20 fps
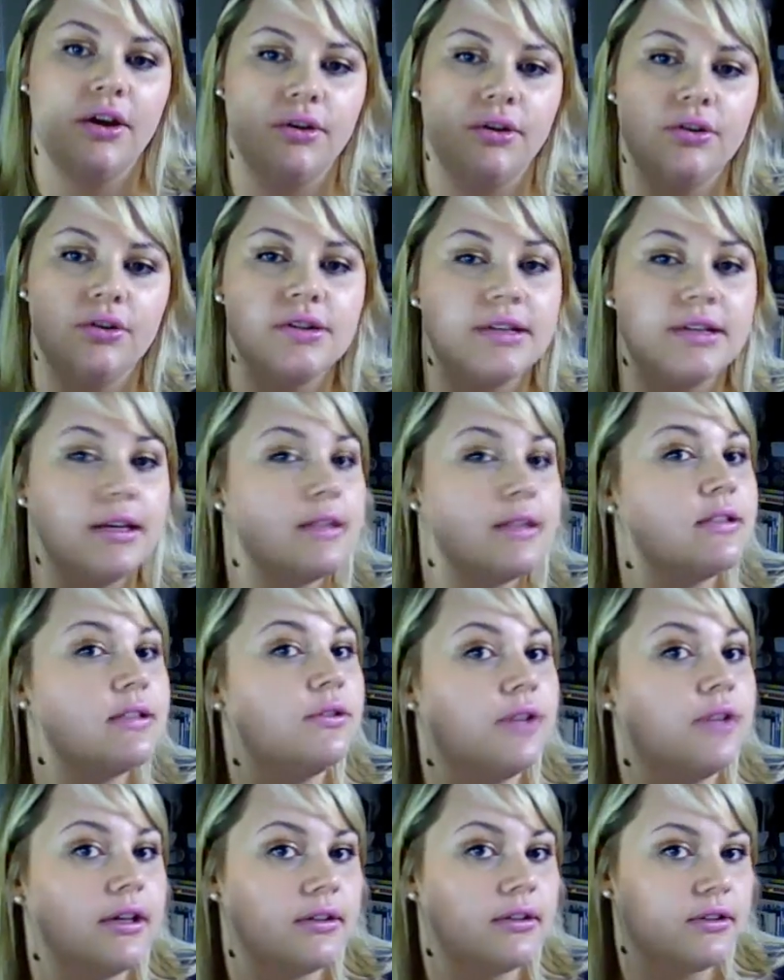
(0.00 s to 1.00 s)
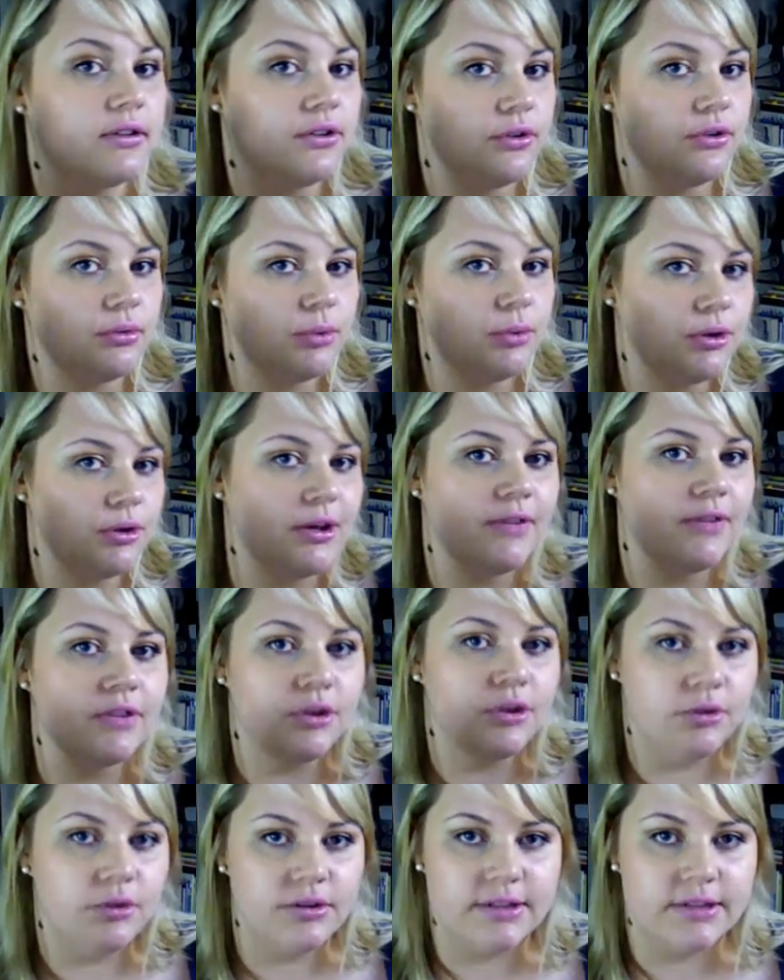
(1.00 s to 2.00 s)
your skin is looking good, when you have a
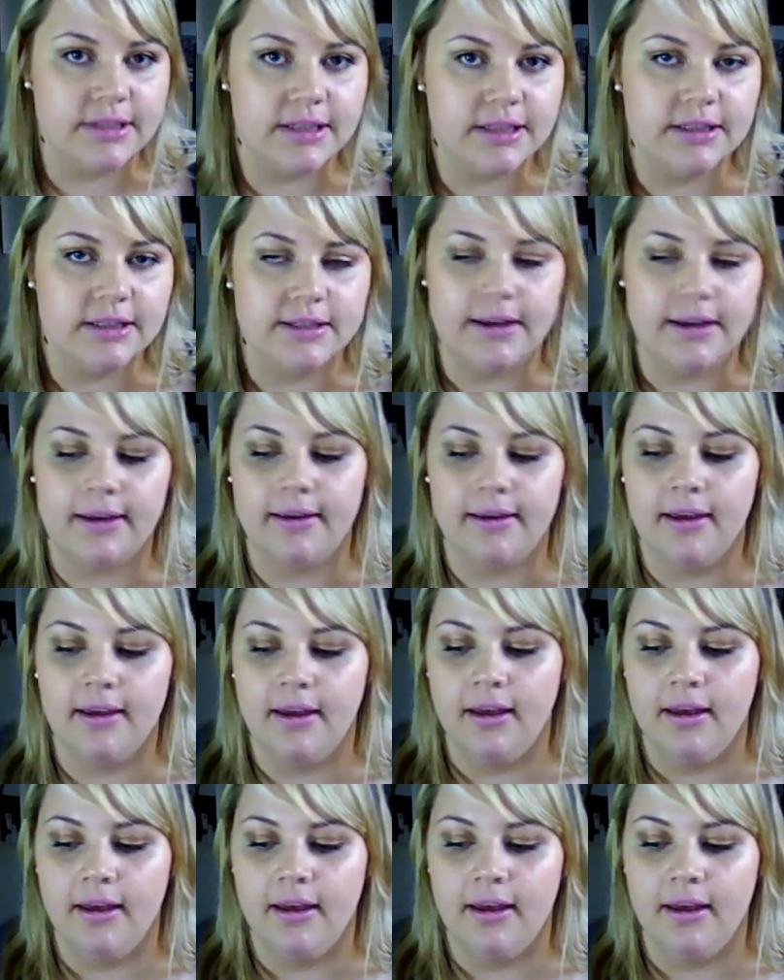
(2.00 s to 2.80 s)
good skin day,